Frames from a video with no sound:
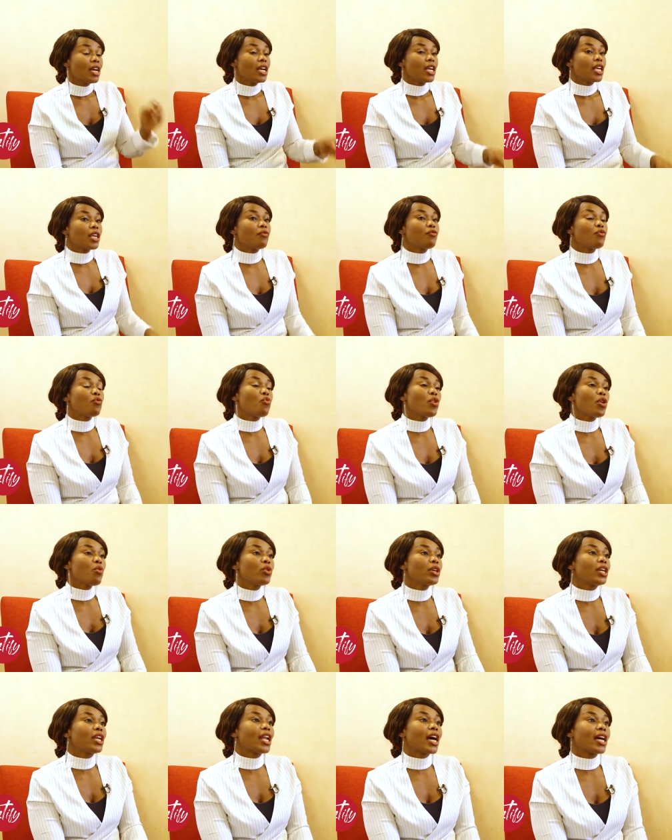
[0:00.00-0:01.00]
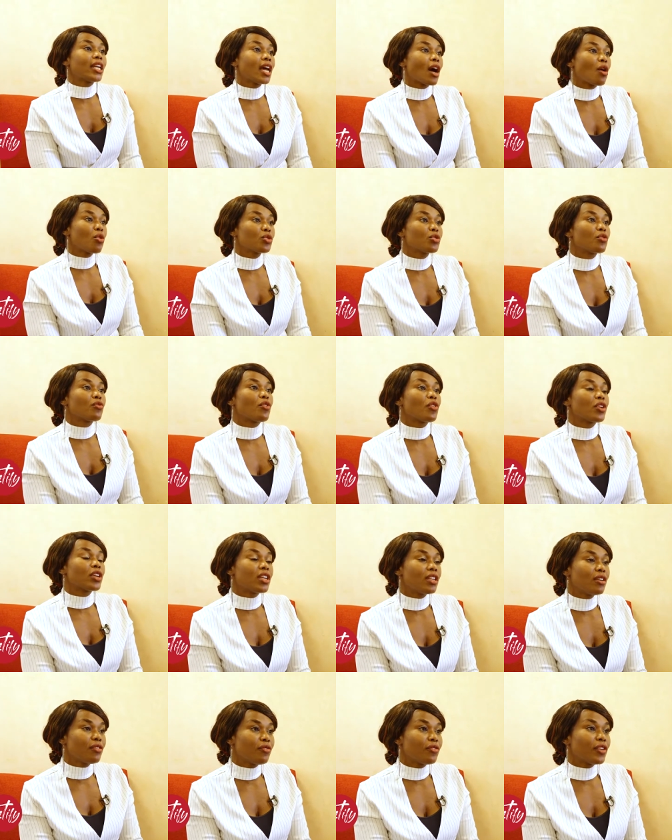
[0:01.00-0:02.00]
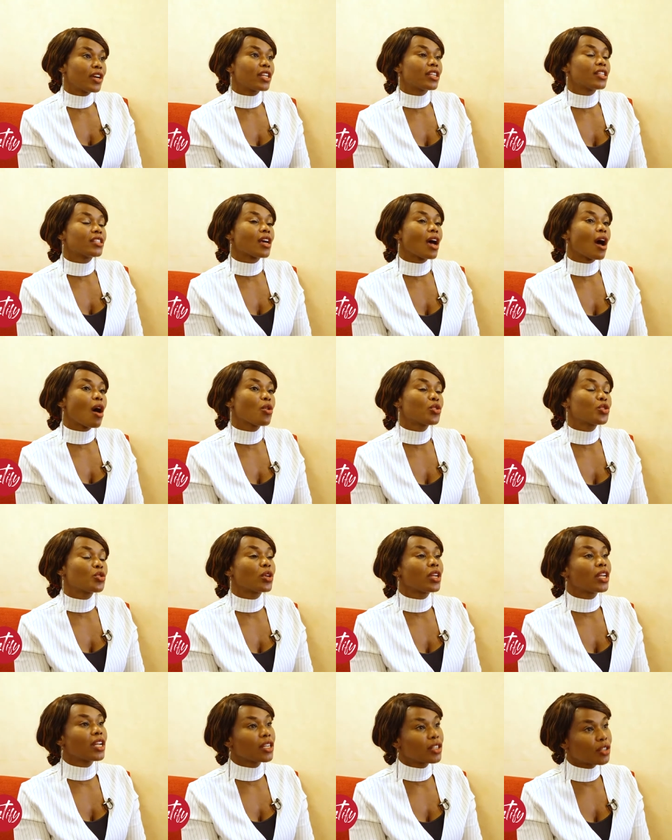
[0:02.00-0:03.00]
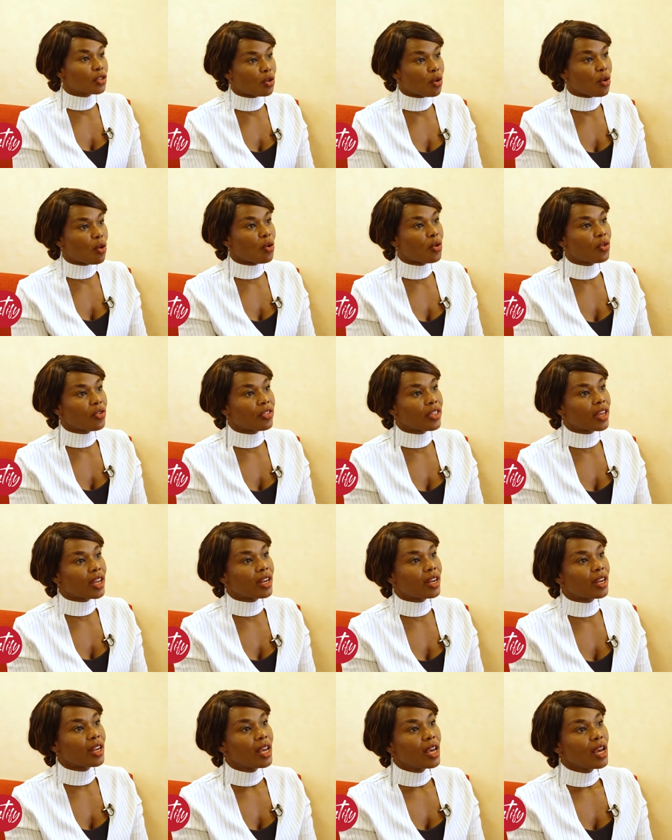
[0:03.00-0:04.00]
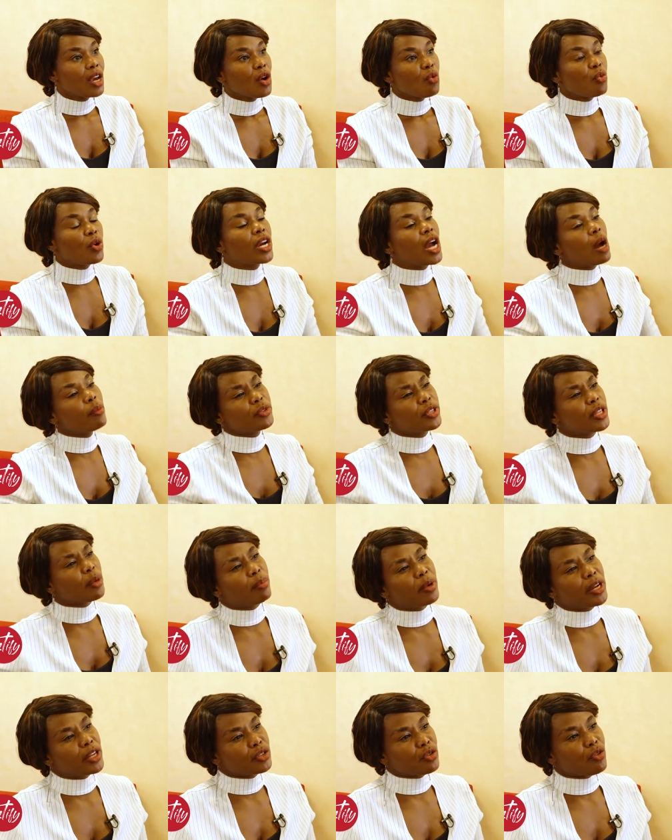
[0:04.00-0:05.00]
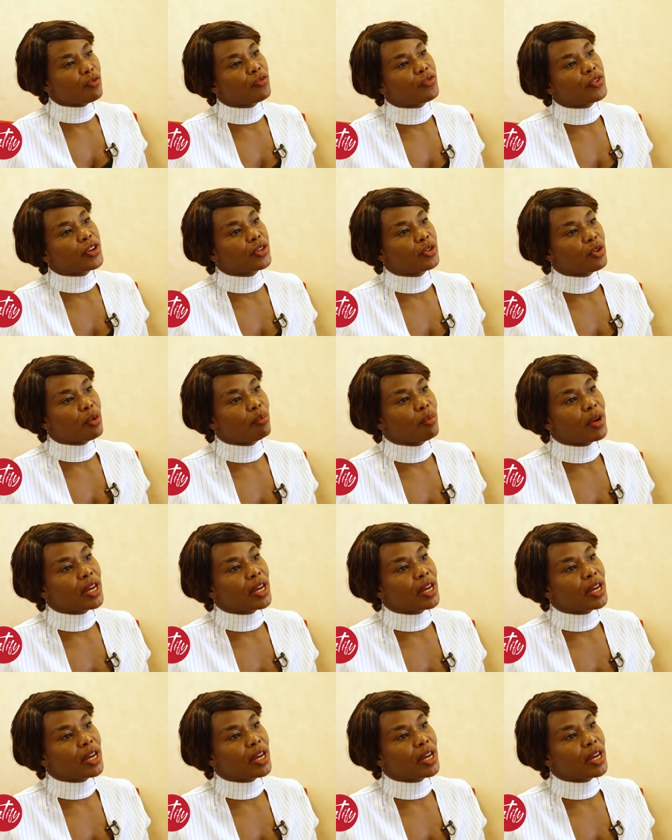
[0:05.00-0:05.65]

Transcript: If we would learn how to forgive and how to let go, then we come to the place of freedom.